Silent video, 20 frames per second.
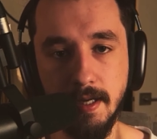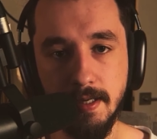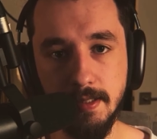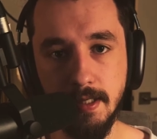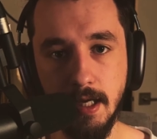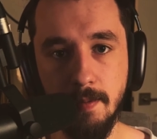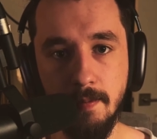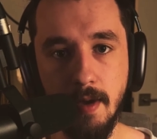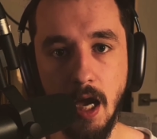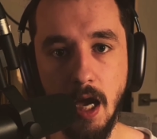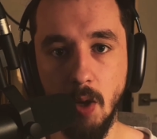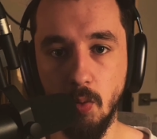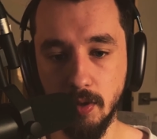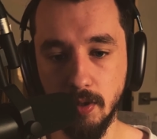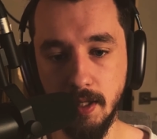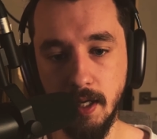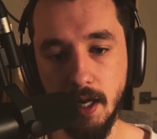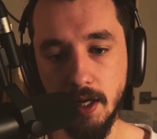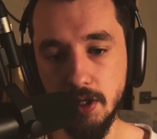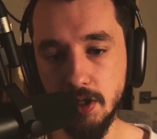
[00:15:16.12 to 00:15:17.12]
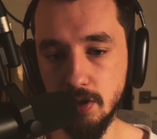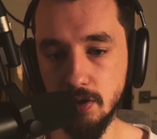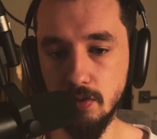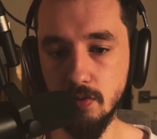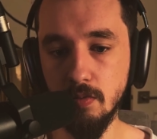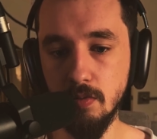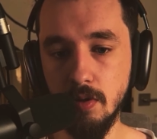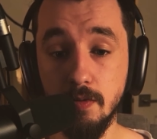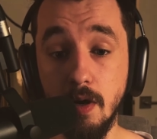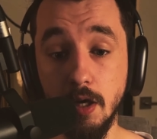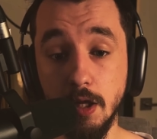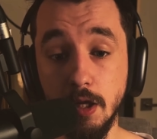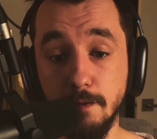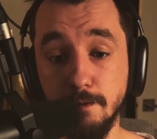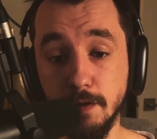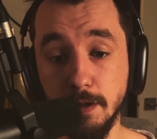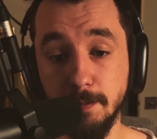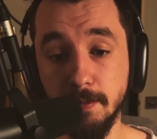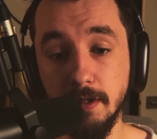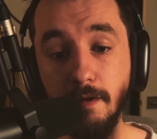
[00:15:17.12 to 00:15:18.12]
time, I will catch you on the flippity